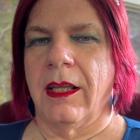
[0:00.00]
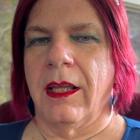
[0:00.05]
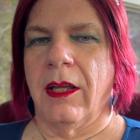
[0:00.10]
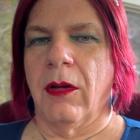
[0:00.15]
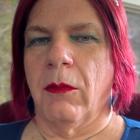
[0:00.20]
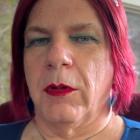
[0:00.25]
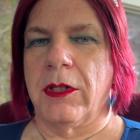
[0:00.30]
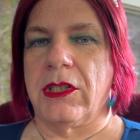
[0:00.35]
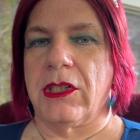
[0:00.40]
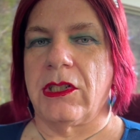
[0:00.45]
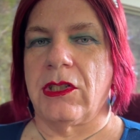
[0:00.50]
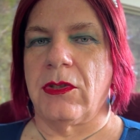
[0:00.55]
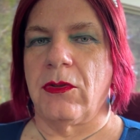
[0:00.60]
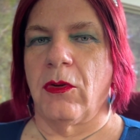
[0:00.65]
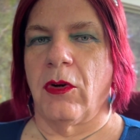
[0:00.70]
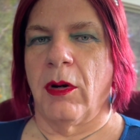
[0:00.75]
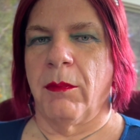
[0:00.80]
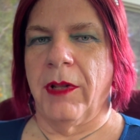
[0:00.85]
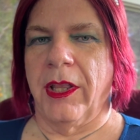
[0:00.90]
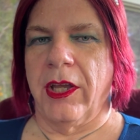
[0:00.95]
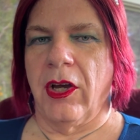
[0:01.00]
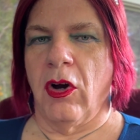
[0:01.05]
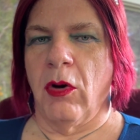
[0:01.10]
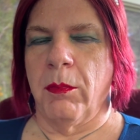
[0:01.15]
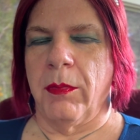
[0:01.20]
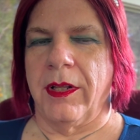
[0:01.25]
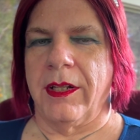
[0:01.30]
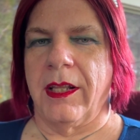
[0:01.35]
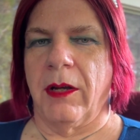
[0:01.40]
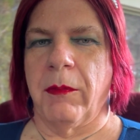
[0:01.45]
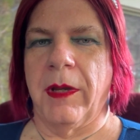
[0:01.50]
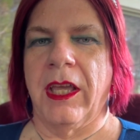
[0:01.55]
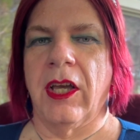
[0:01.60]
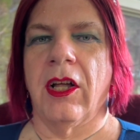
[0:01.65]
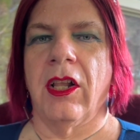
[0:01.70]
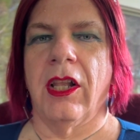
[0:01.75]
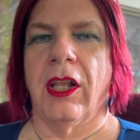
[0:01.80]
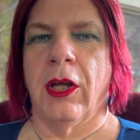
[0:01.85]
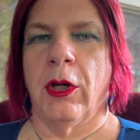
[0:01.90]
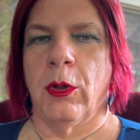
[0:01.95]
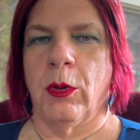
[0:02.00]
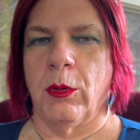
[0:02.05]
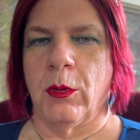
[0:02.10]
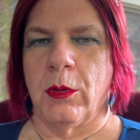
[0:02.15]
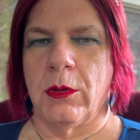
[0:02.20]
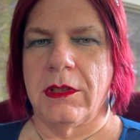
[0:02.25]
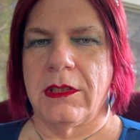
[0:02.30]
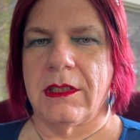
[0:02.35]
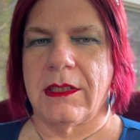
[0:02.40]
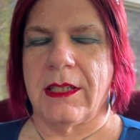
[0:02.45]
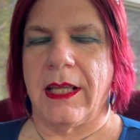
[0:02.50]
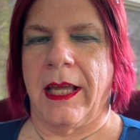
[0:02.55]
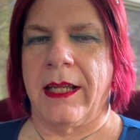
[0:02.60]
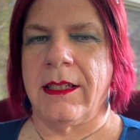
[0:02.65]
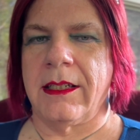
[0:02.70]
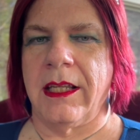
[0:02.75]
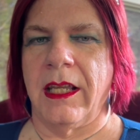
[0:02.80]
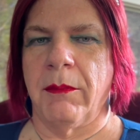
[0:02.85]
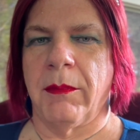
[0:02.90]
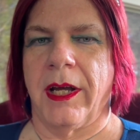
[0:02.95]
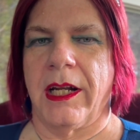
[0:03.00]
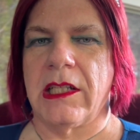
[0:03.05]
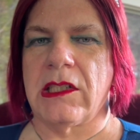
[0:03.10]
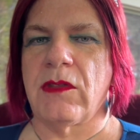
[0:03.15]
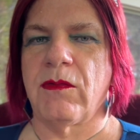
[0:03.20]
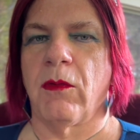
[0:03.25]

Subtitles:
which is normally open, that we close at T-minus